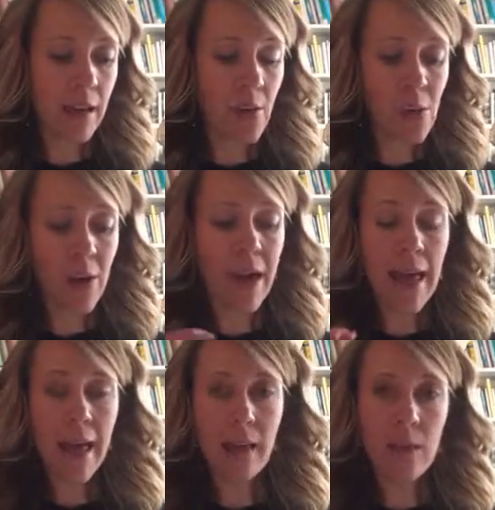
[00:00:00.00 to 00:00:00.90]
or
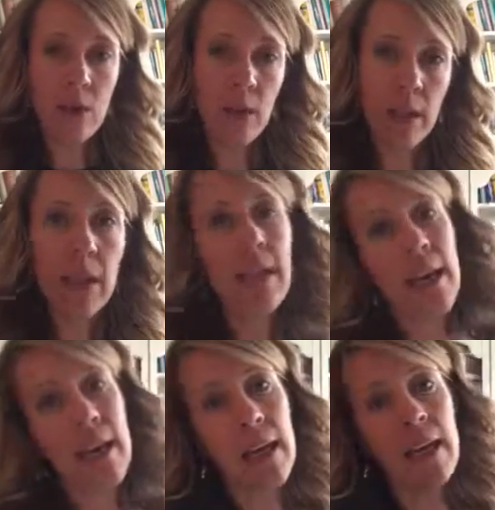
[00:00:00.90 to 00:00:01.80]
elle. So il
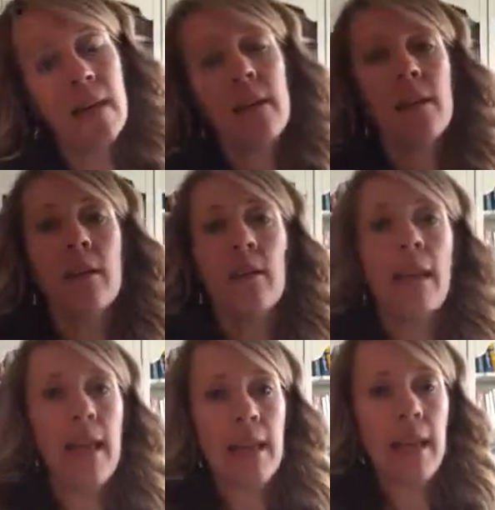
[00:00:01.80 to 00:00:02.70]
est,
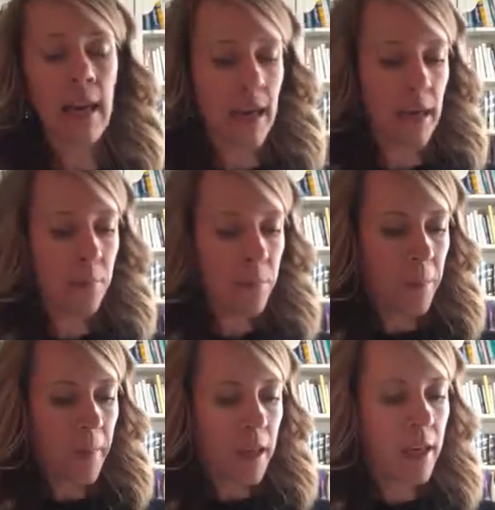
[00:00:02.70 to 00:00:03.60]
elle est.
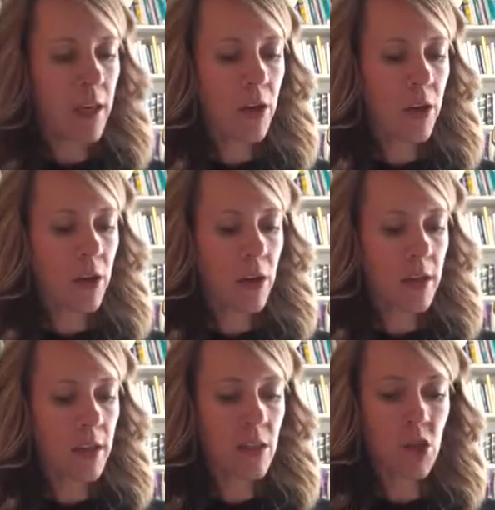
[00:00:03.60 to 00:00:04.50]

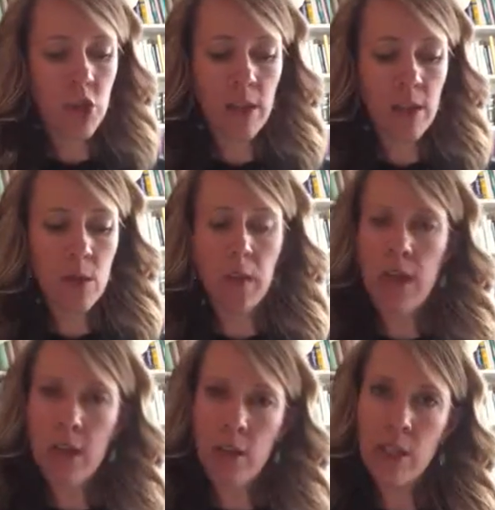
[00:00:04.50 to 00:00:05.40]
Here, it's just with
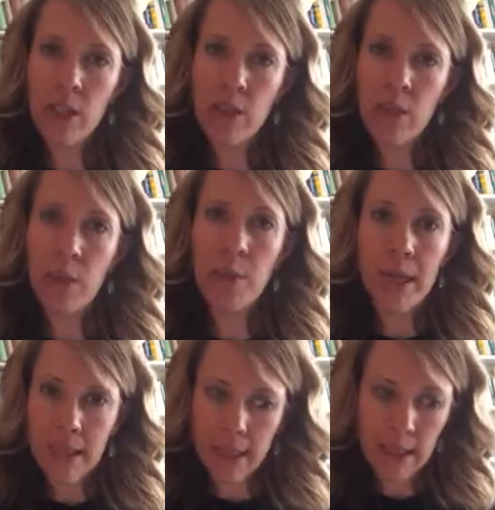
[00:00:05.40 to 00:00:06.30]
an adjective
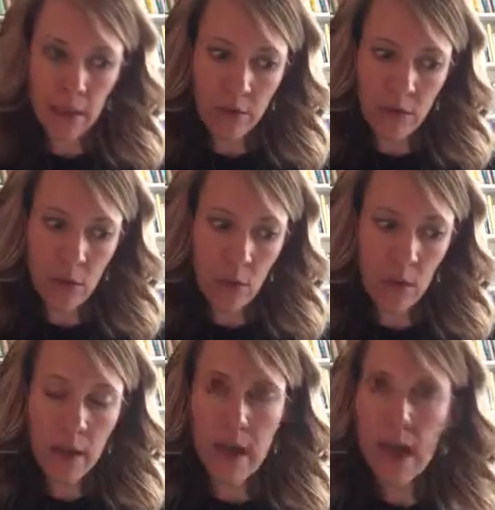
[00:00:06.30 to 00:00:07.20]
by itself.
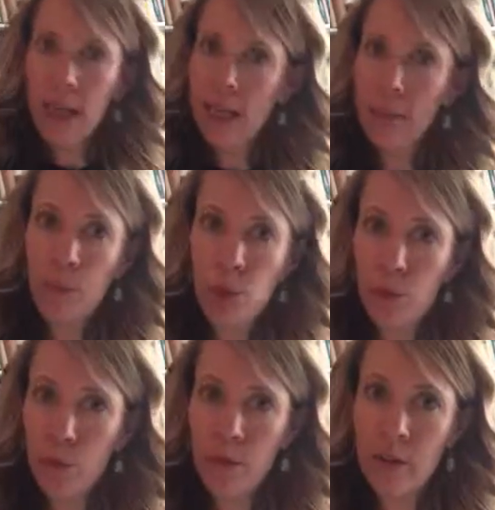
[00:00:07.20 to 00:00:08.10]
So, elle est
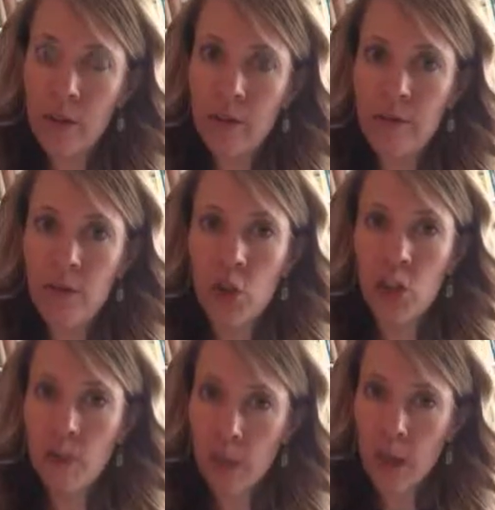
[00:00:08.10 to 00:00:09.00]
blonde.
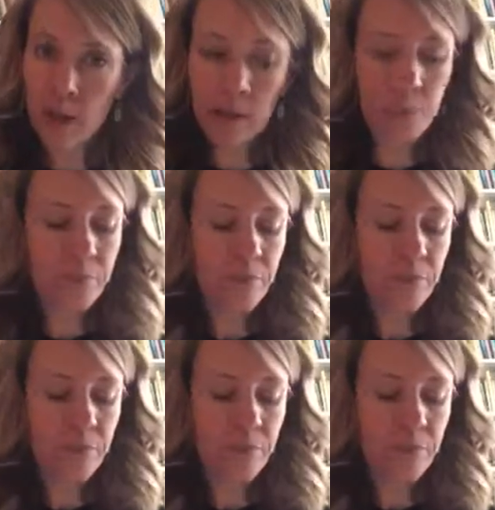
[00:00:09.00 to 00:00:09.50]
She's blonde.